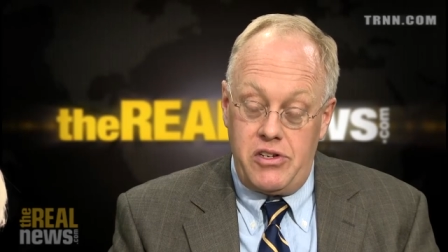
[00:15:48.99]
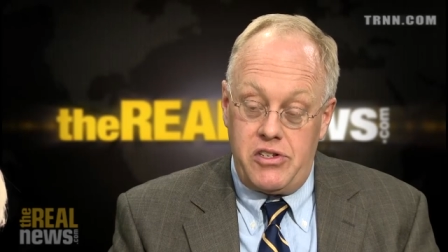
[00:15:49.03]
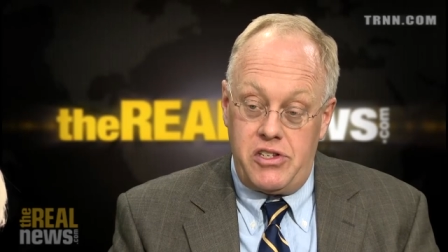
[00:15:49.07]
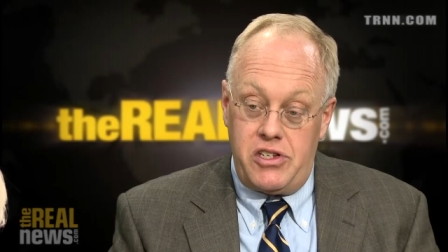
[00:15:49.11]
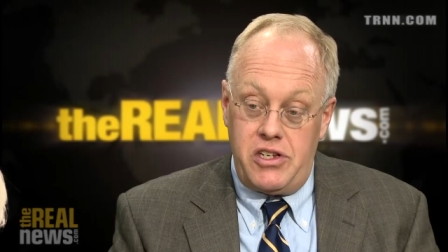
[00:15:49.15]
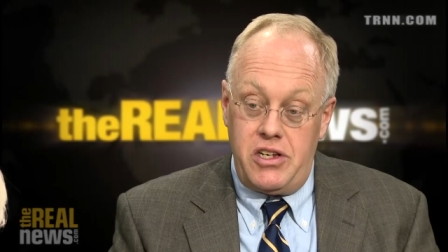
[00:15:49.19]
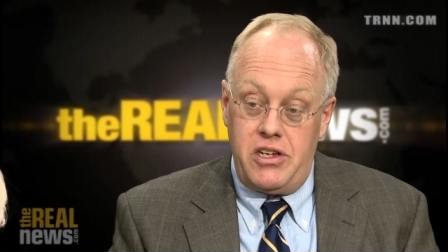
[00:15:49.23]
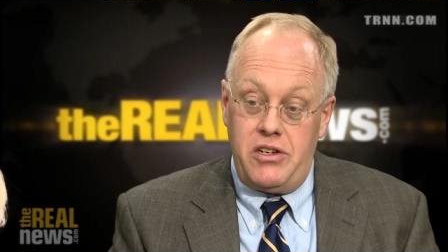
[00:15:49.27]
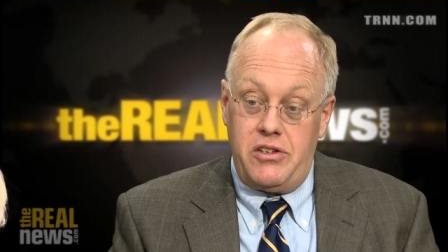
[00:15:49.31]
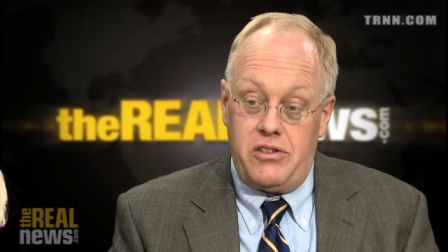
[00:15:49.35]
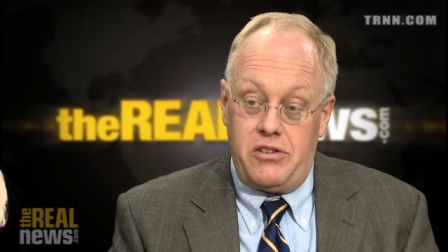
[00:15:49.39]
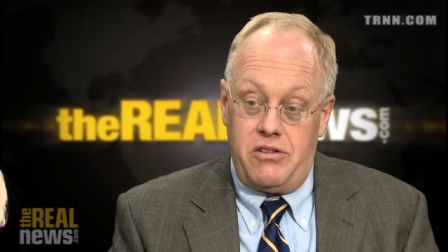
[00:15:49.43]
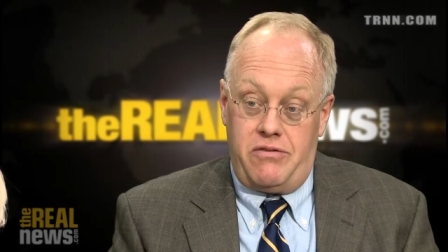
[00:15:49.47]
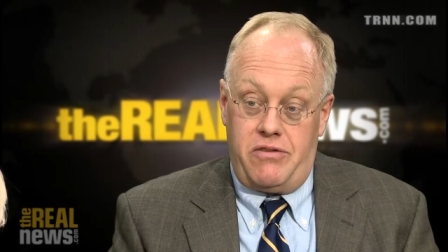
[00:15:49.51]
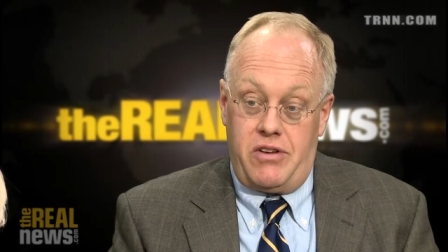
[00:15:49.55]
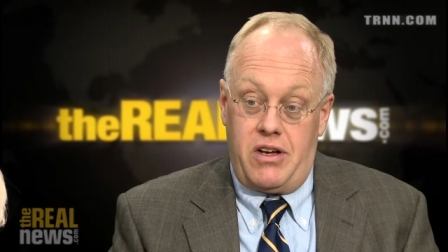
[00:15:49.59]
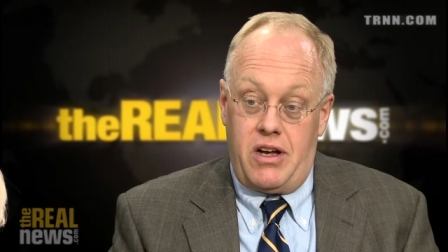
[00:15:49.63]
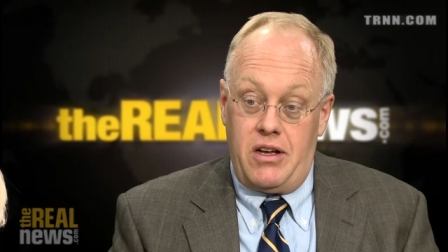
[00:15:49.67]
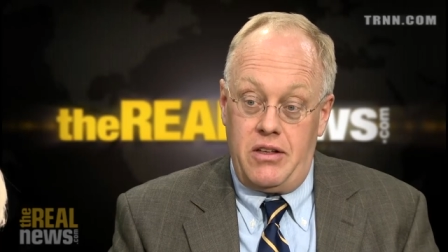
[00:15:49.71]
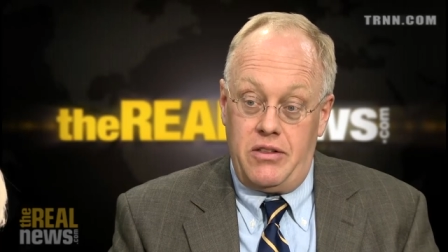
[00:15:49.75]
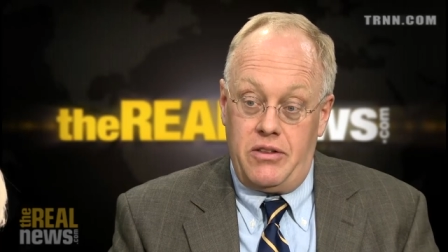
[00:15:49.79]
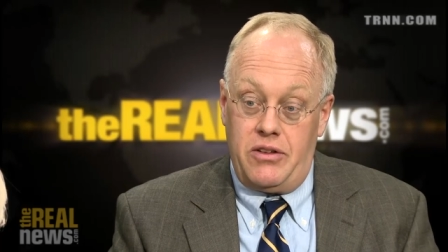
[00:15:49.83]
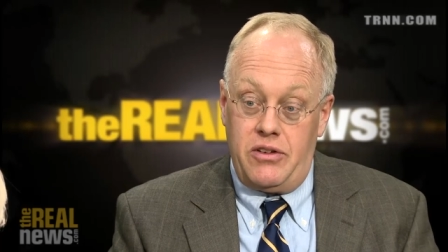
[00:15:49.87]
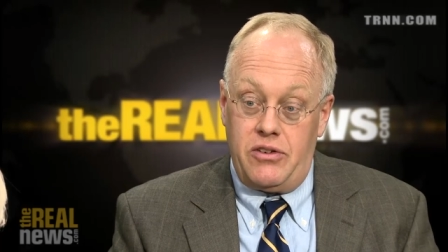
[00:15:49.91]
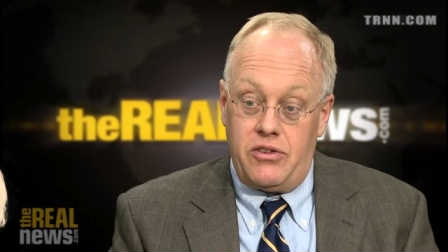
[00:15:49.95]
seeds of
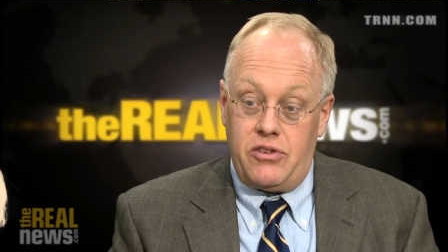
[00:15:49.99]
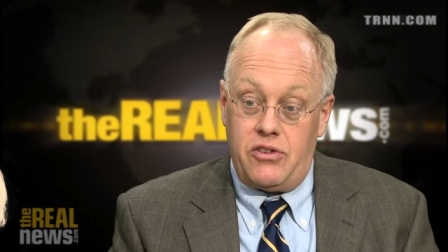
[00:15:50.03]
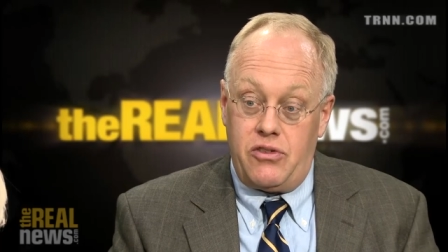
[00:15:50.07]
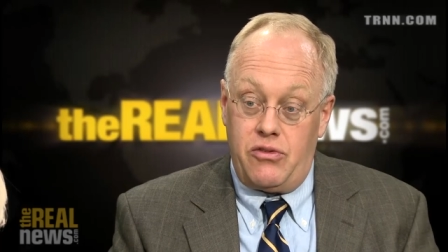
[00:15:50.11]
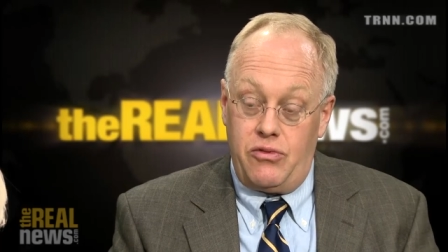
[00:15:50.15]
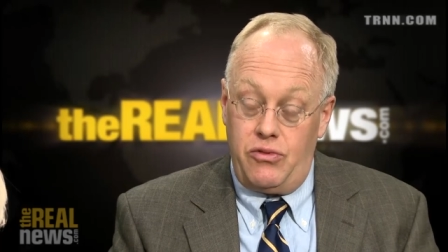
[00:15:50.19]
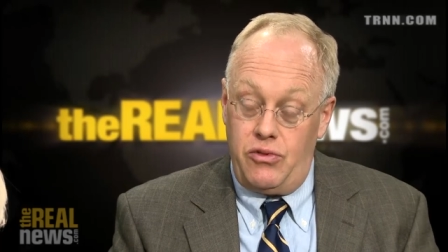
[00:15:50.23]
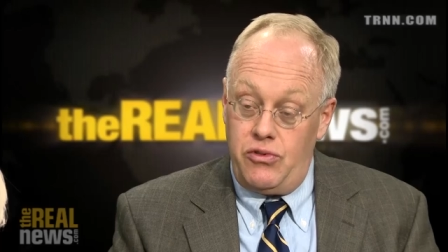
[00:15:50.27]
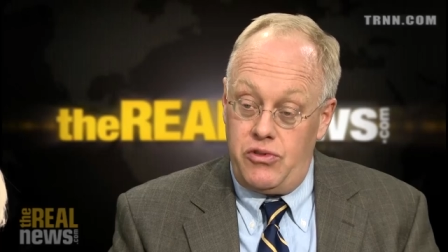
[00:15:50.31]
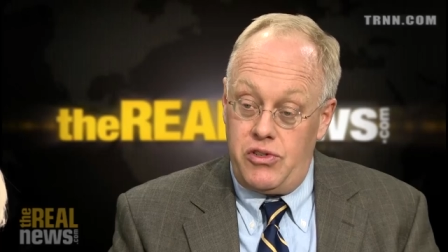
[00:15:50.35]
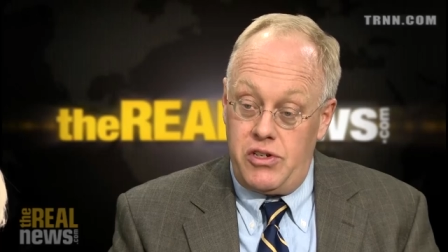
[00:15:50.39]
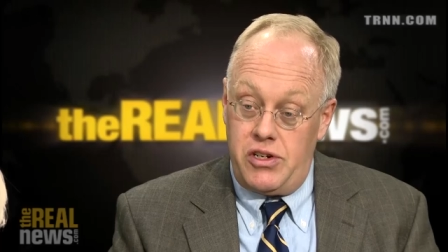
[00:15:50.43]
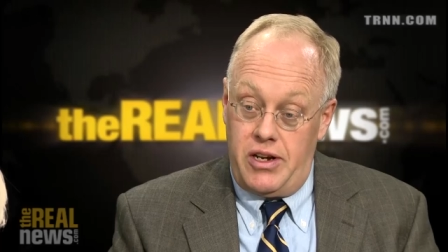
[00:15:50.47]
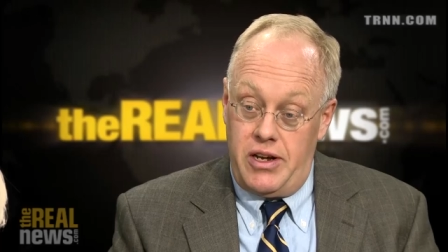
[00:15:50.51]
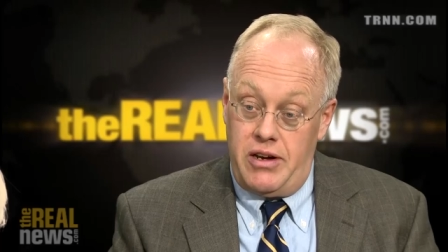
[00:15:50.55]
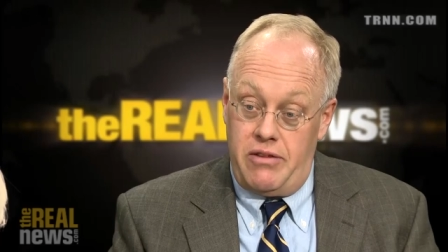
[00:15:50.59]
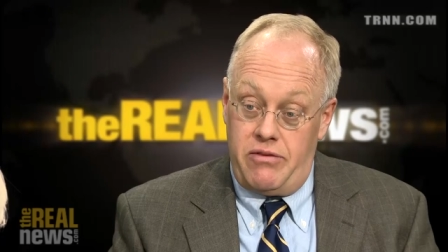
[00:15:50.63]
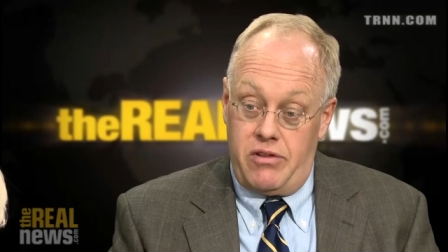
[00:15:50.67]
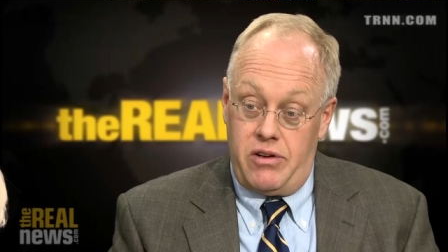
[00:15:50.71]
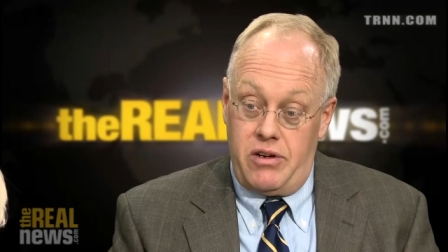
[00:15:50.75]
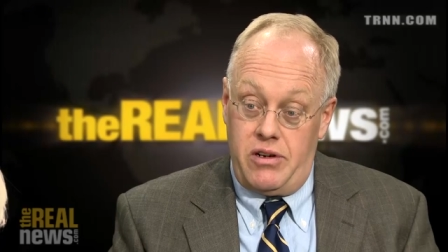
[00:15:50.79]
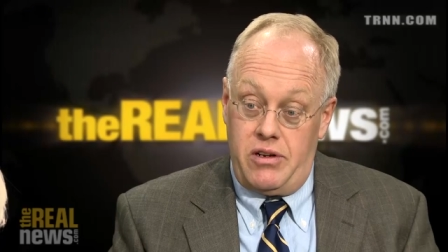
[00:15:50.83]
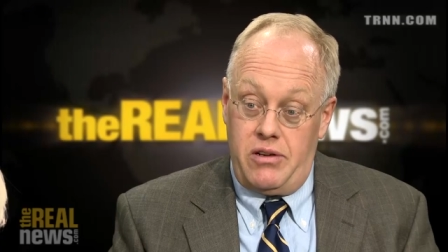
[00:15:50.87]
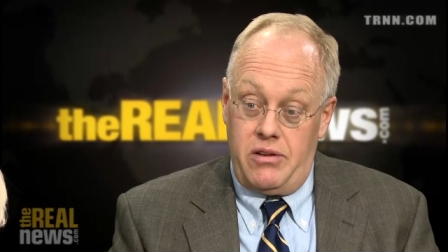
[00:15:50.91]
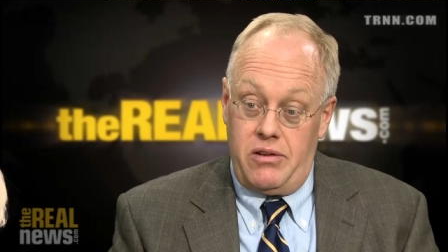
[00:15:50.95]
violence through
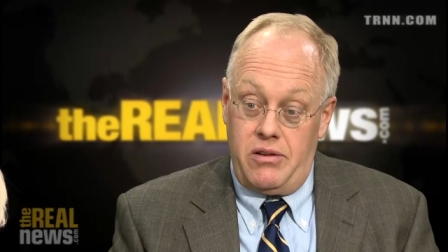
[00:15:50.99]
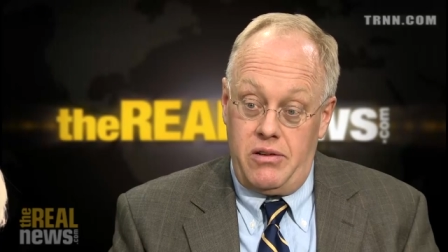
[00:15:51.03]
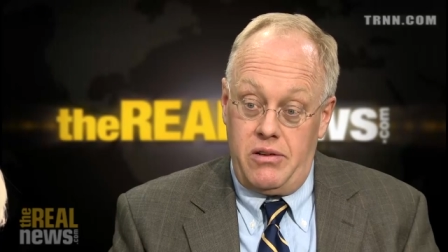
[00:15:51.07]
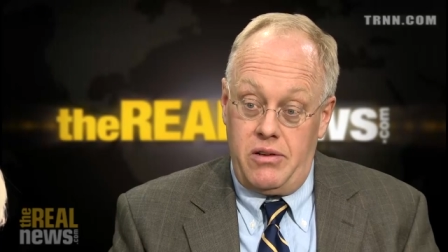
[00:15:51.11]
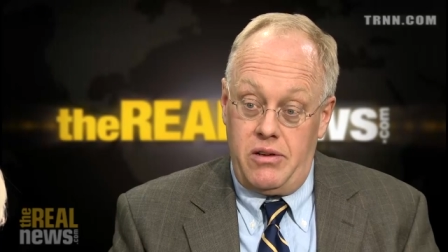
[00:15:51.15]
slavery,